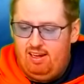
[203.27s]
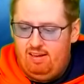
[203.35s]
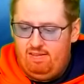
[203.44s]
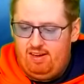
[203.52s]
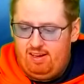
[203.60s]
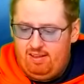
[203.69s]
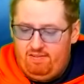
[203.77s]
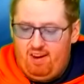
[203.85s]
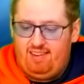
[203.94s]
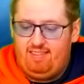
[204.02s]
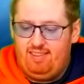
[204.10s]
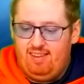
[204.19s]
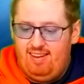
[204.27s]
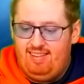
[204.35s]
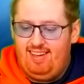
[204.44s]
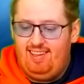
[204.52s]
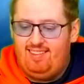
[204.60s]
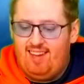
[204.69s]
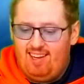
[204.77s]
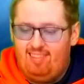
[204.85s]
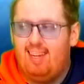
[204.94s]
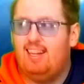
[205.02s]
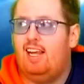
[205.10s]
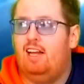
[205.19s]
for the first losing
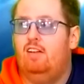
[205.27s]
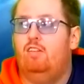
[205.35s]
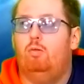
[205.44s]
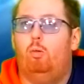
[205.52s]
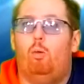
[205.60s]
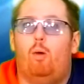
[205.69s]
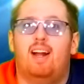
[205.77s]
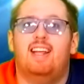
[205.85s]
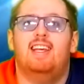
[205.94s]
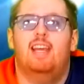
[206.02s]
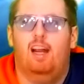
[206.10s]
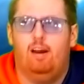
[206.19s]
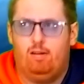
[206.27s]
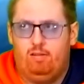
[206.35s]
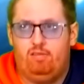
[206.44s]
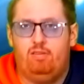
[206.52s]
season in 20 years.